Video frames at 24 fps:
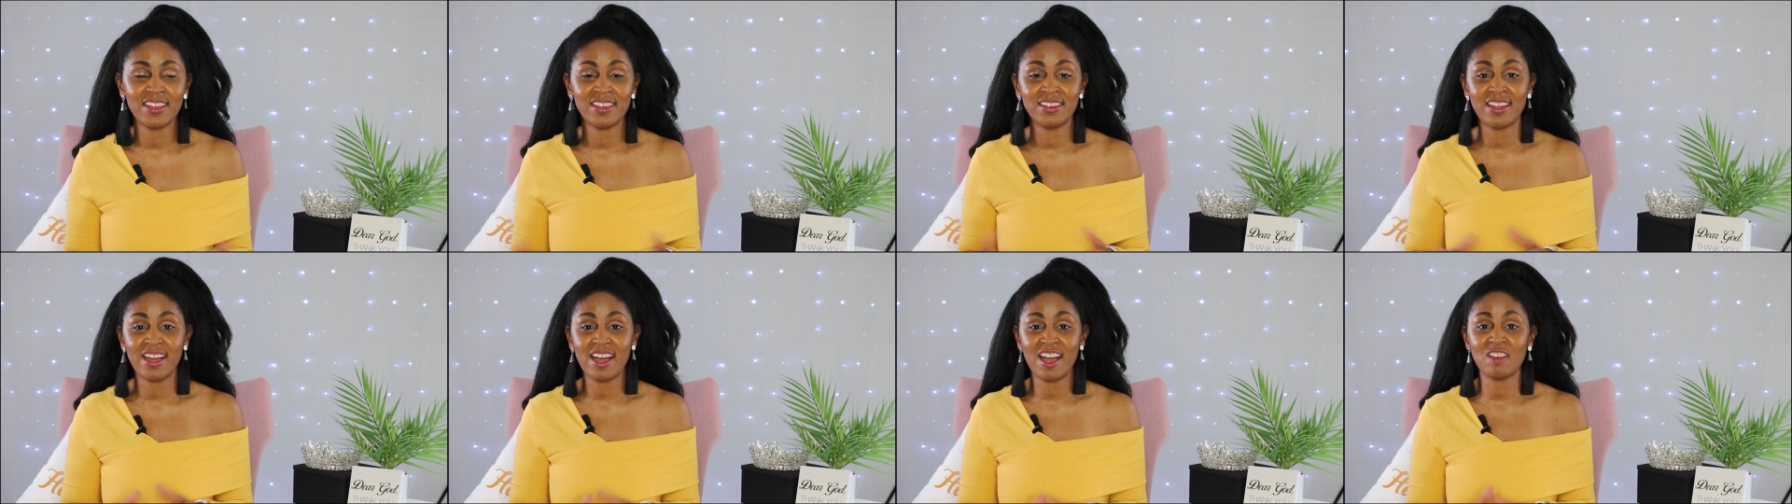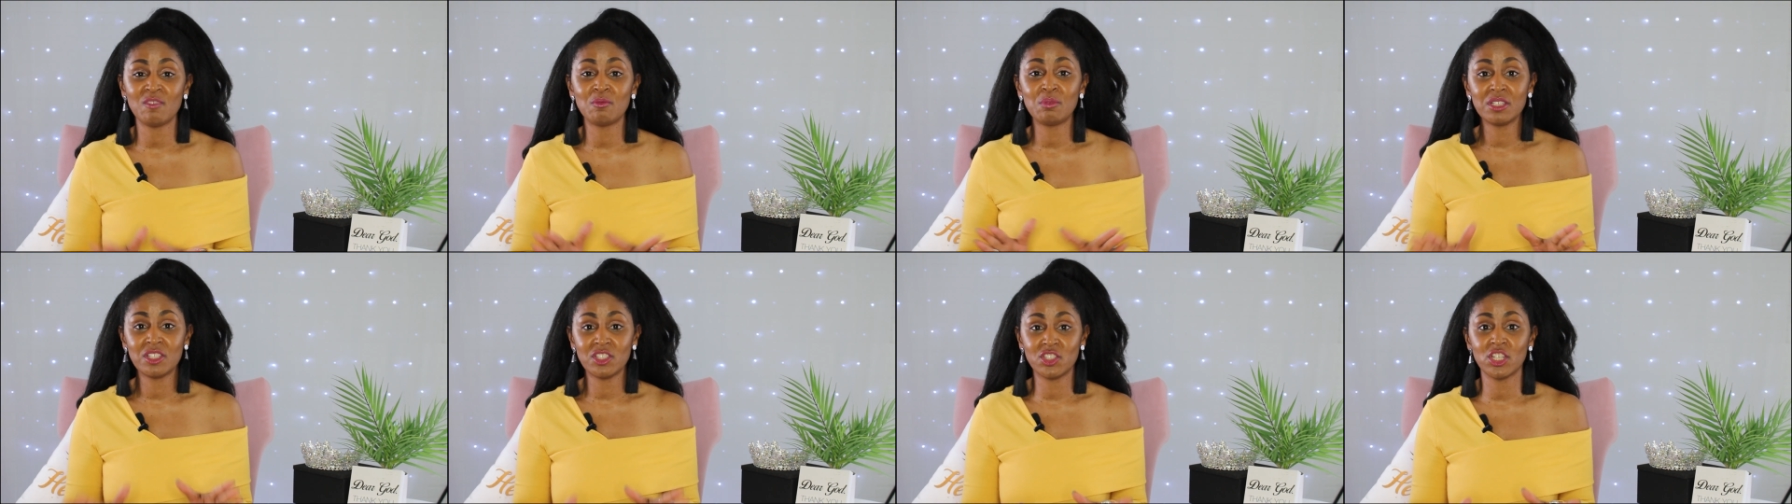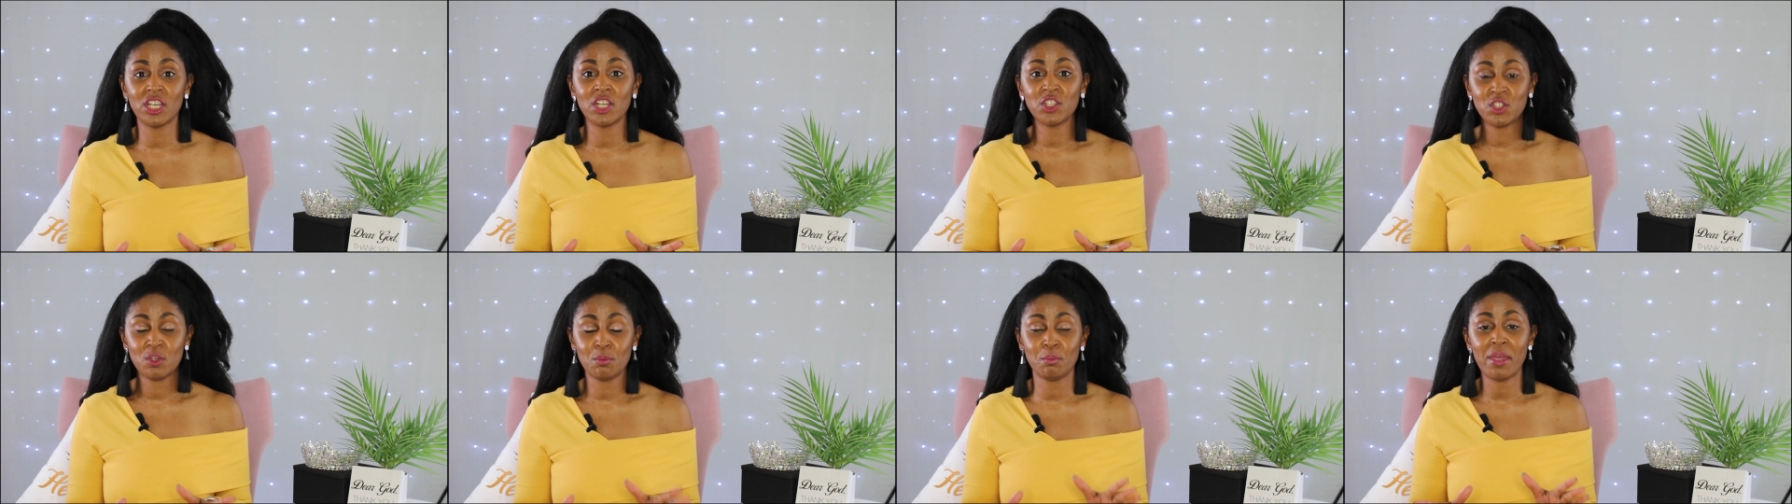And I've been
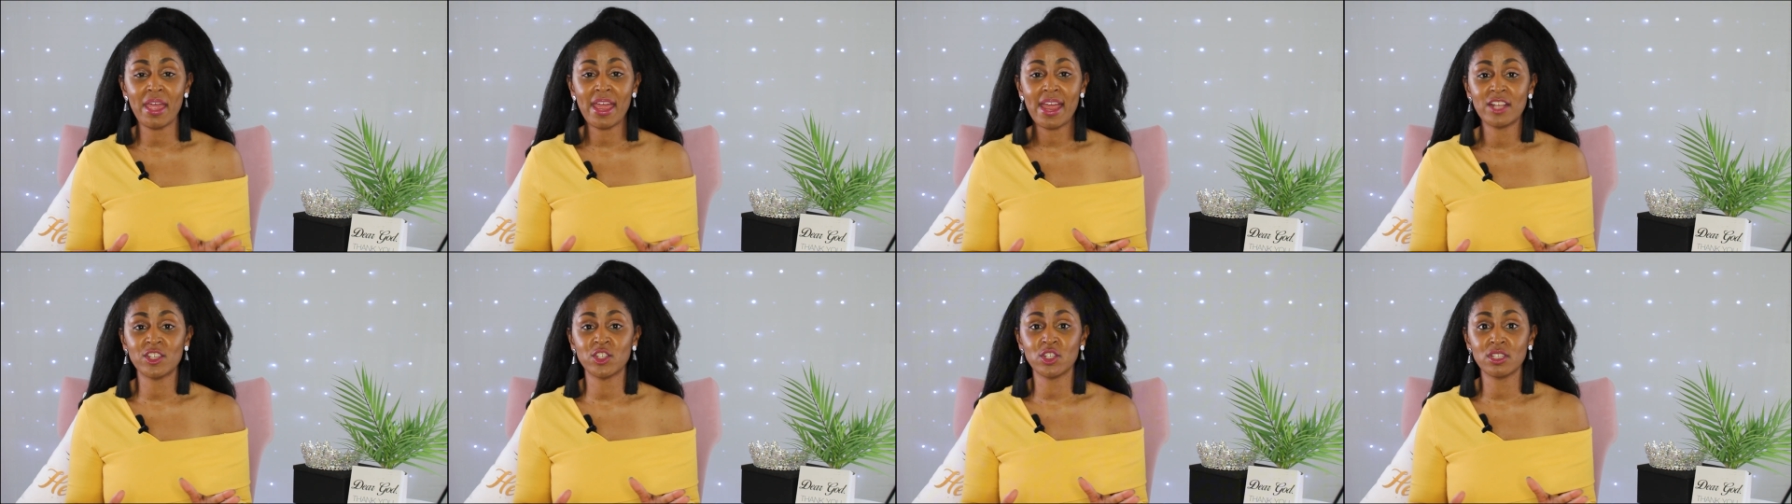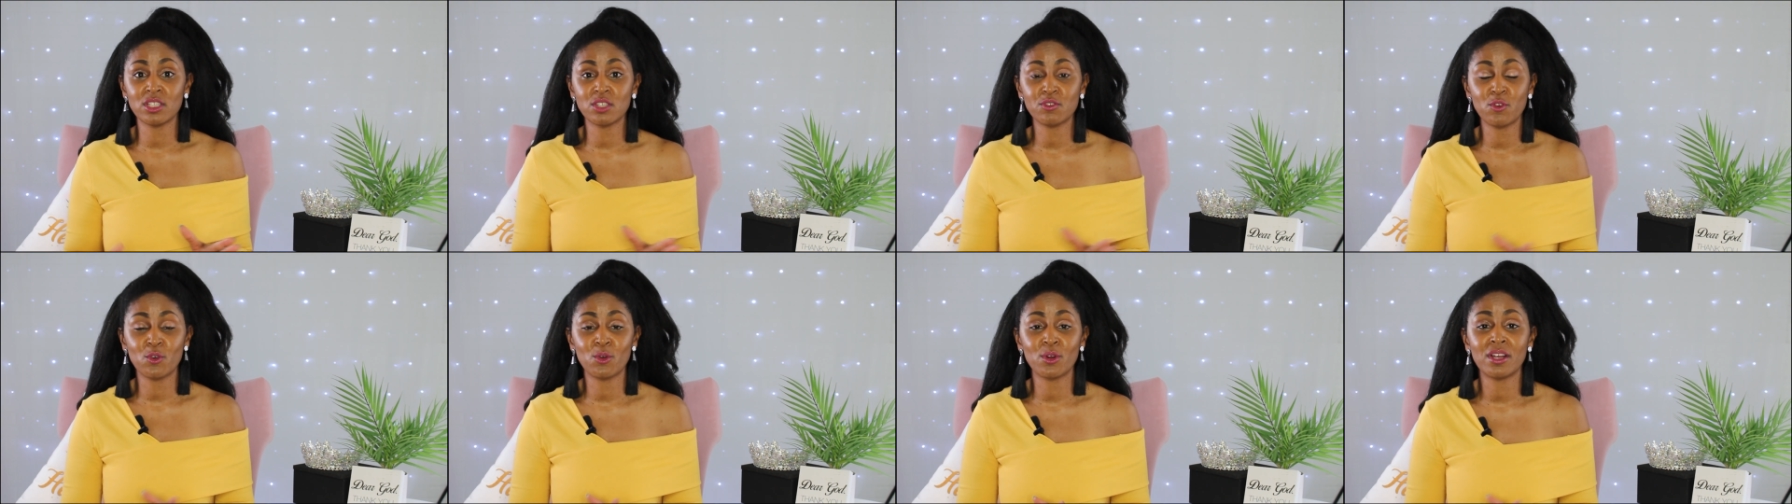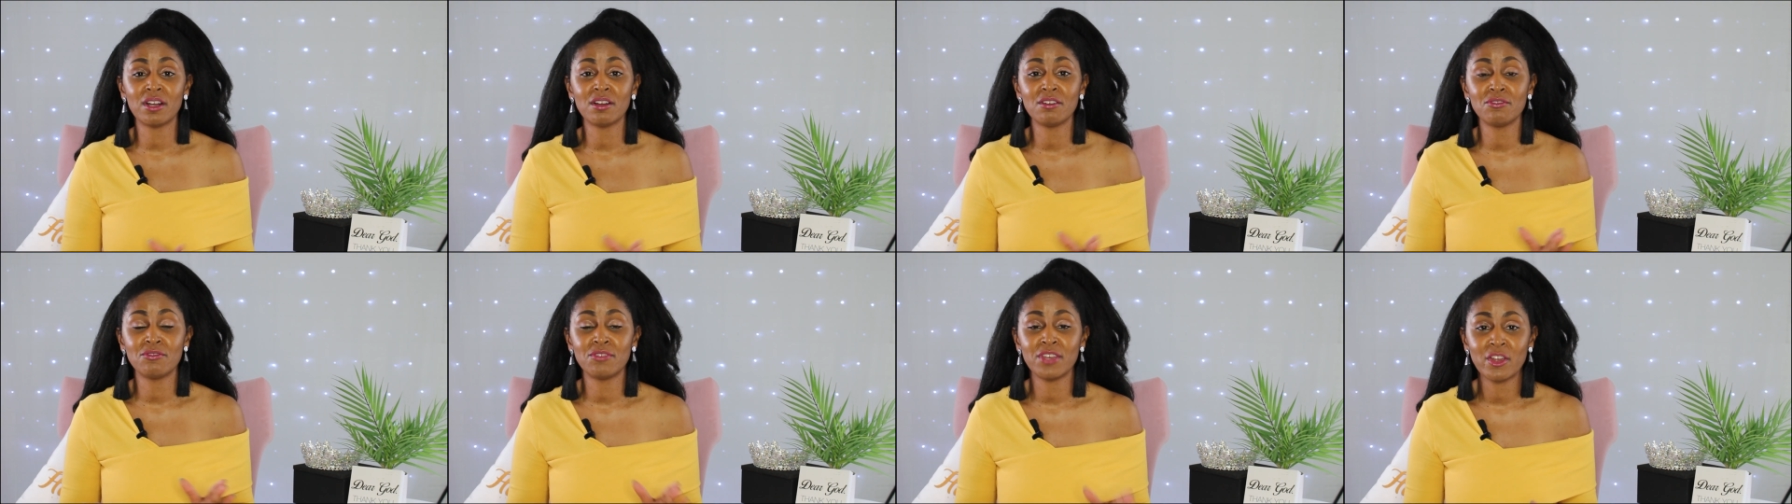judging pageants for
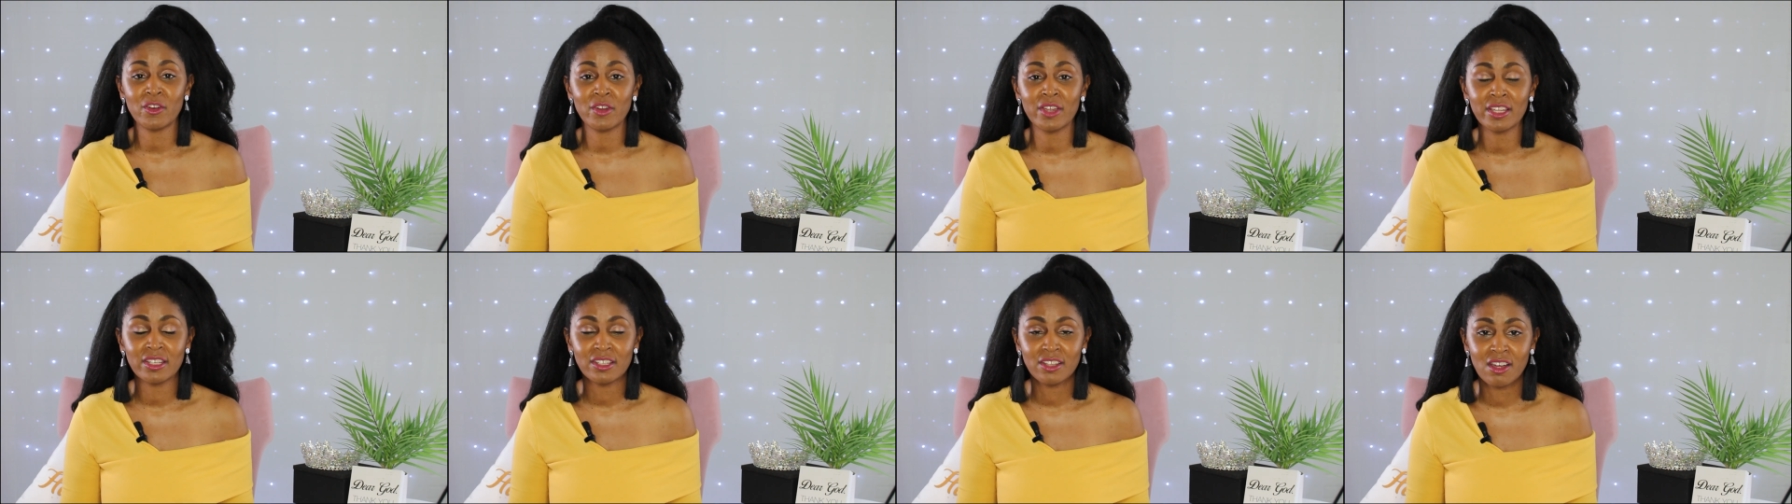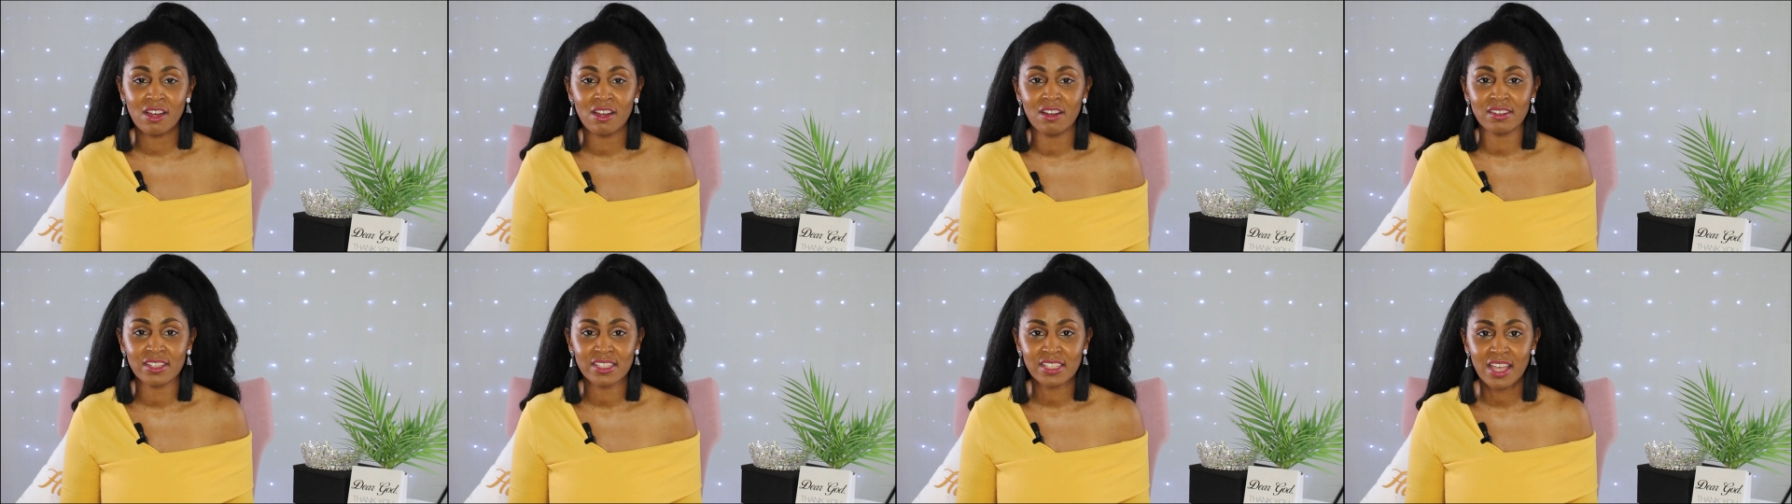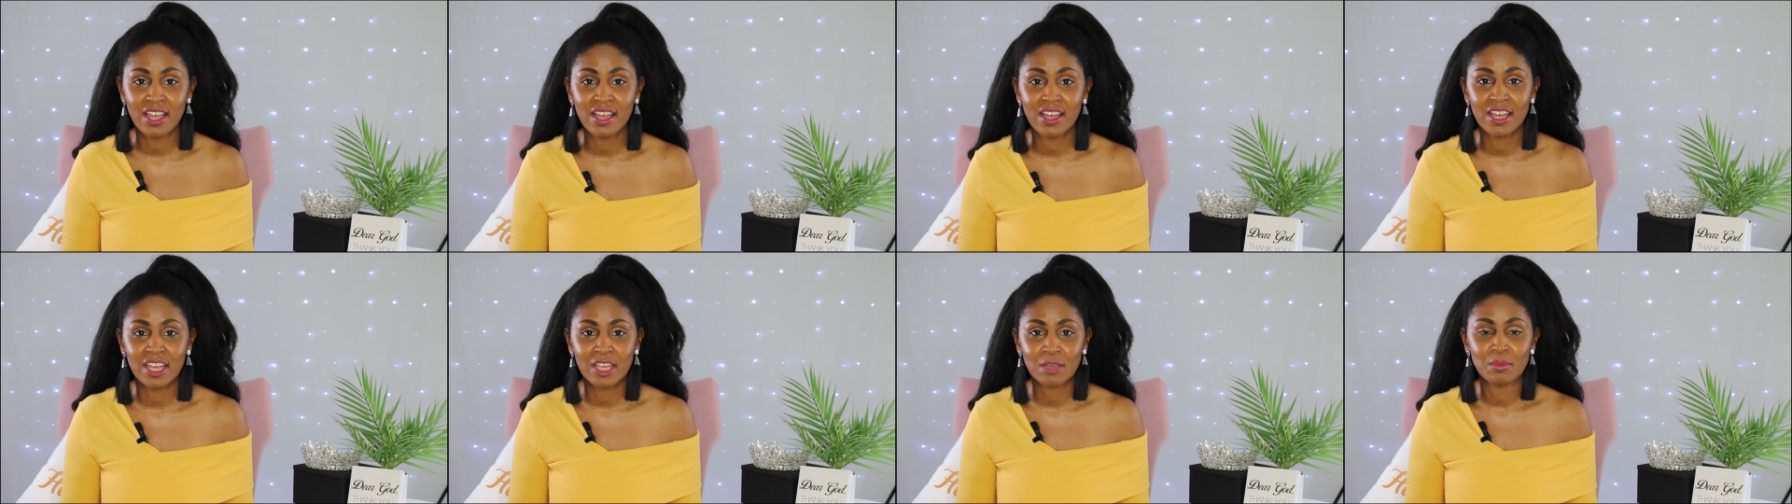a very long
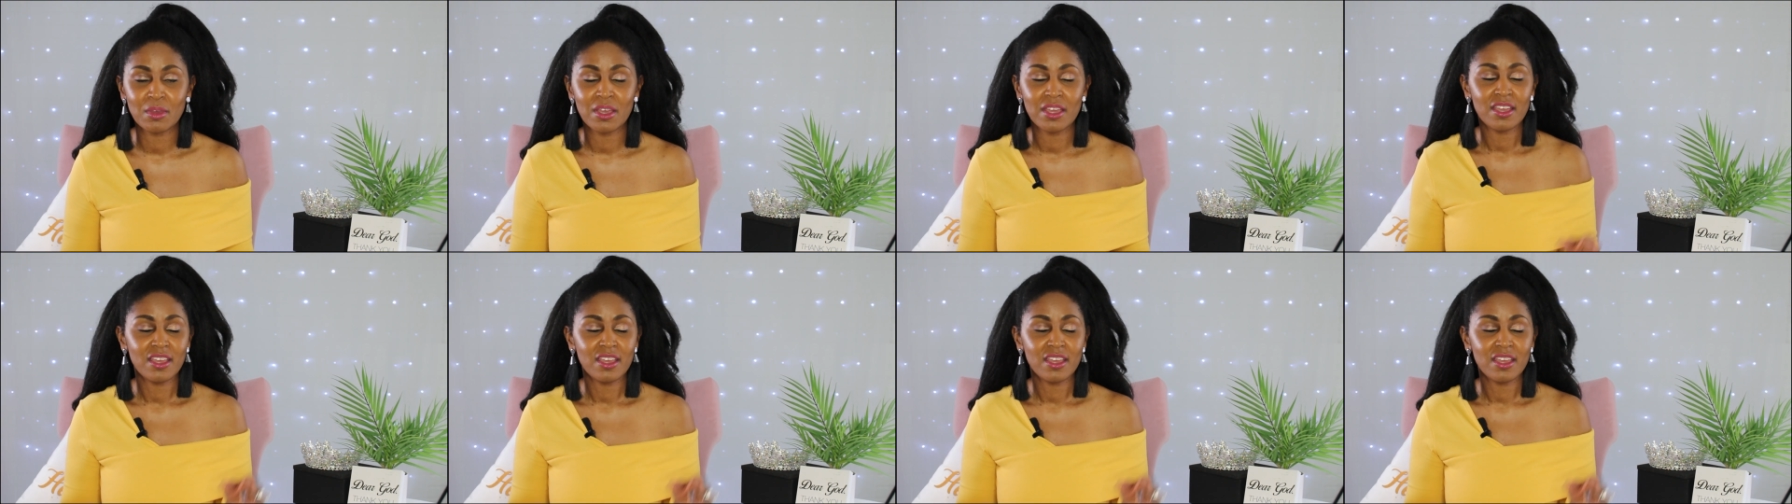time.